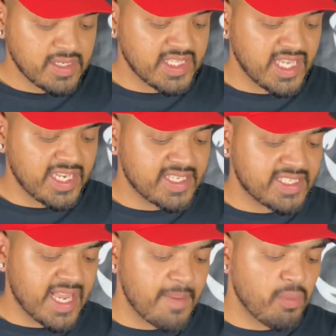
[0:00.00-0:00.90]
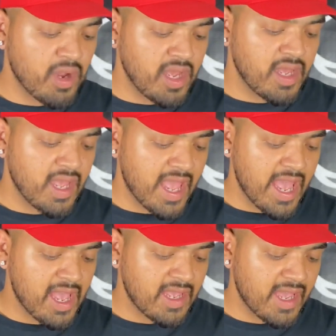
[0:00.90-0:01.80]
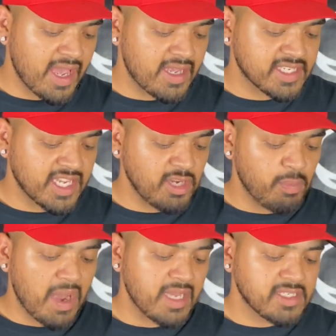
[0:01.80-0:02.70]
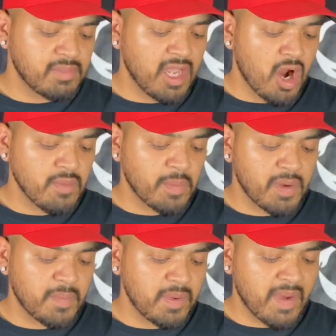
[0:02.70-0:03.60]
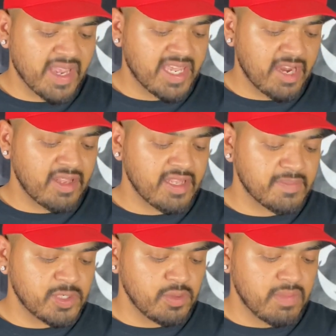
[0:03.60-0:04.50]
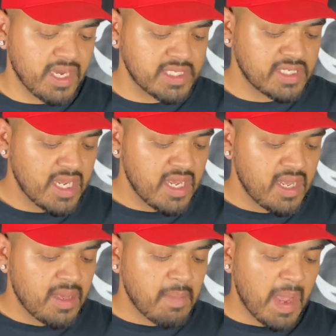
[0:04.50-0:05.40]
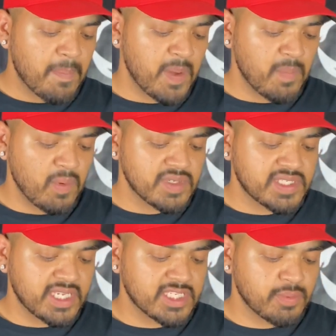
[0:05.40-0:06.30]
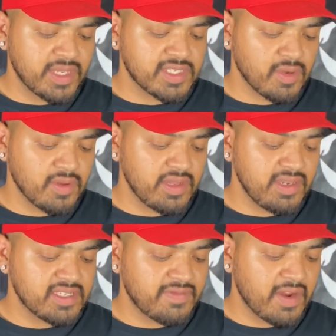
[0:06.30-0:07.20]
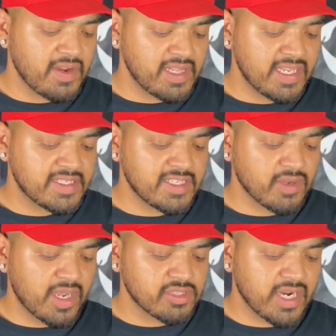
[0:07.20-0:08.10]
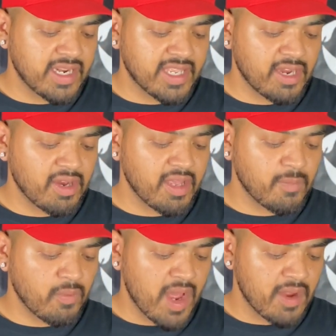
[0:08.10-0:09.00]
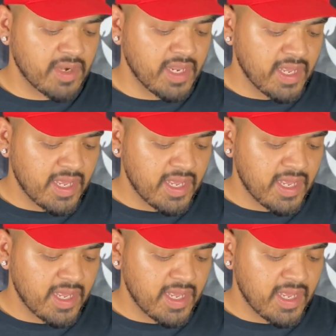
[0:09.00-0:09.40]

Zlin Zebra asks, can you possibly harm a puppy by carrying them too much? My pit bull is 6 weeks old and he's very lazy, so I try to carry him around.